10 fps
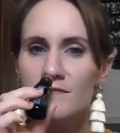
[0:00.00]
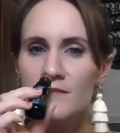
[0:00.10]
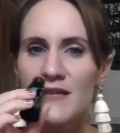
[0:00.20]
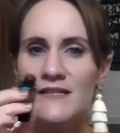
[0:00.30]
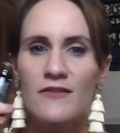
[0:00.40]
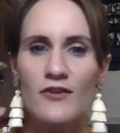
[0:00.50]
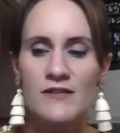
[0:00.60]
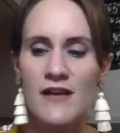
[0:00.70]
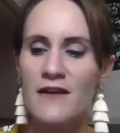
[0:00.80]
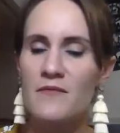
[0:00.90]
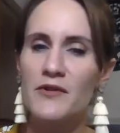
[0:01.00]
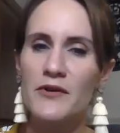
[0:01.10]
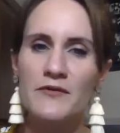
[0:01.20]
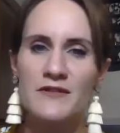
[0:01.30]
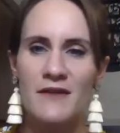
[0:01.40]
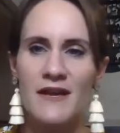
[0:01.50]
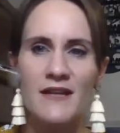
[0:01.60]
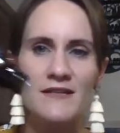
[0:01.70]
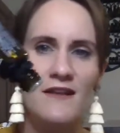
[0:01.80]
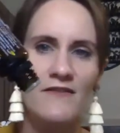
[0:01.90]
Plus, it looks kind of blue, so my
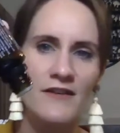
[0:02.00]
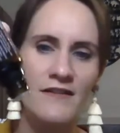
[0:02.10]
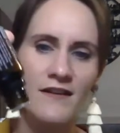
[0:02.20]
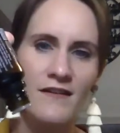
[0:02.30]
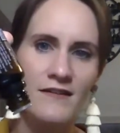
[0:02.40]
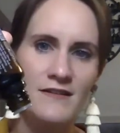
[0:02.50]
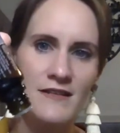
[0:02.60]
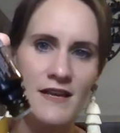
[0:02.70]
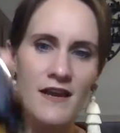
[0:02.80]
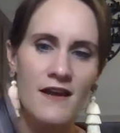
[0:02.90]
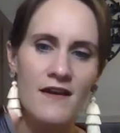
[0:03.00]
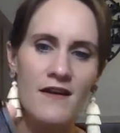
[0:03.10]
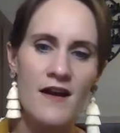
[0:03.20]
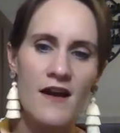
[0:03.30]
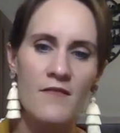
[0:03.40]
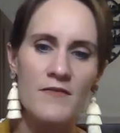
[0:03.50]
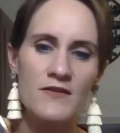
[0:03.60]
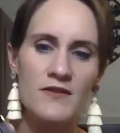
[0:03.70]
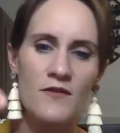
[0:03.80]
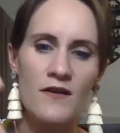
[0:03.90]
kids love it. Like you can see, there's
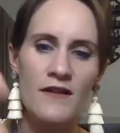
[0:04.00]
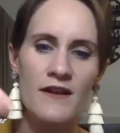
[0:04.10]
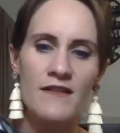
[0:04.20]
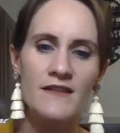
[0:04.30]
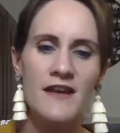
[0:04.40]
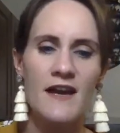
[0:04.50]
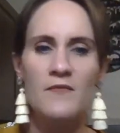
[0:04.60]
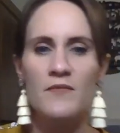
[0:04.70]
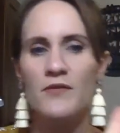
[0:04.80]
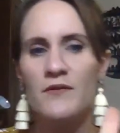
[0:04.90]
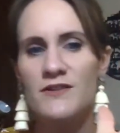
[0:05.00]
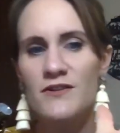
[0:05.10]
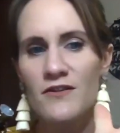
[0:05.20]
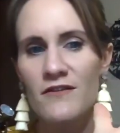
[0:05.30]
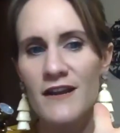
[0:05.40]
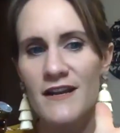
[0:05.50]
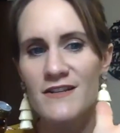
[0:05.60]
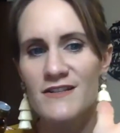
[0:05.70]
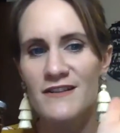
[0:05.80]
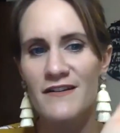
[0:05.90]
an oil in it that's kind of bluish or greenish,
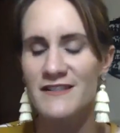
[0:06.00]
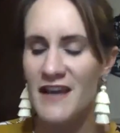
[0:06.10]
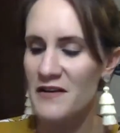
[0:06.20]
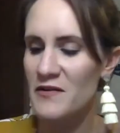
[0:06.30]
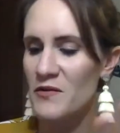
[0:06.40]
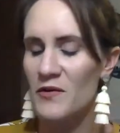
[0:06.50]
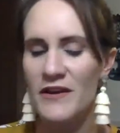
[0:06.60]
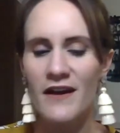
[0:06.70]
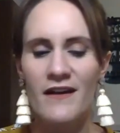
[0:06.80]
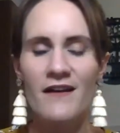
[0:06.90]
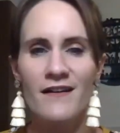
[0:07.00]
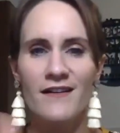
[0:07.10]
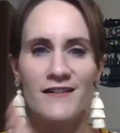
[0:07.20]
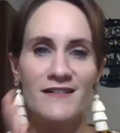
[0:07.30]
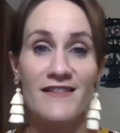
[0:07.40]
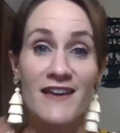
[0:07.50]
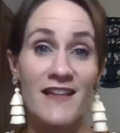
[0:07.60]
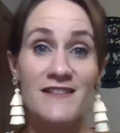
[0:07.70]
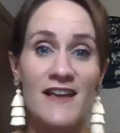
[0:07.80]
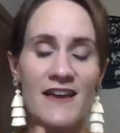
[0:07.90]
so it's kind of cool to, the
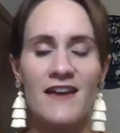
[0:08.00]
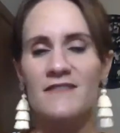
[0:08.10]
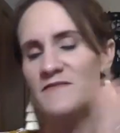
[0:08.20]
kids like it.